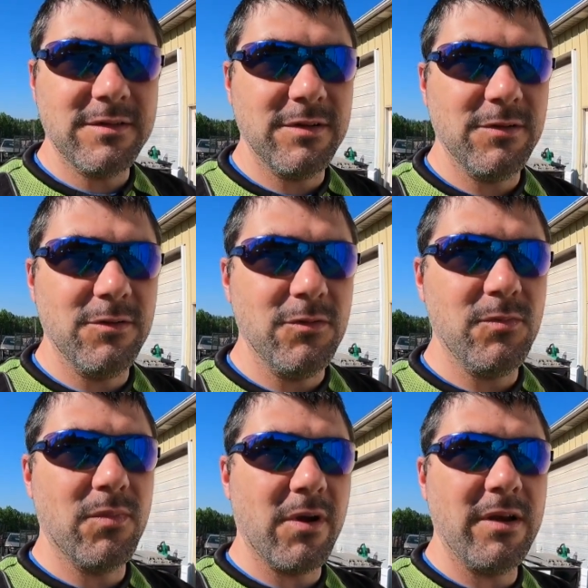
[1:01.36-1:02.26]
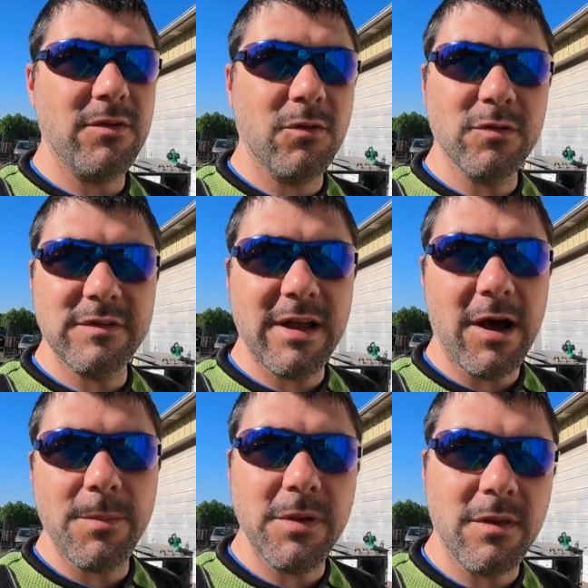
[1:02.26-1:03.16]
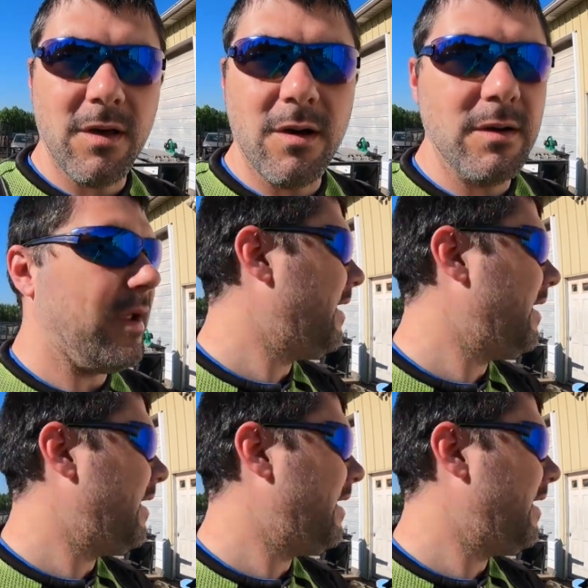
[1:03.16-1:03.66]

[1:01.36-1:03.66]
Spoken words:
to bring tools to help you along,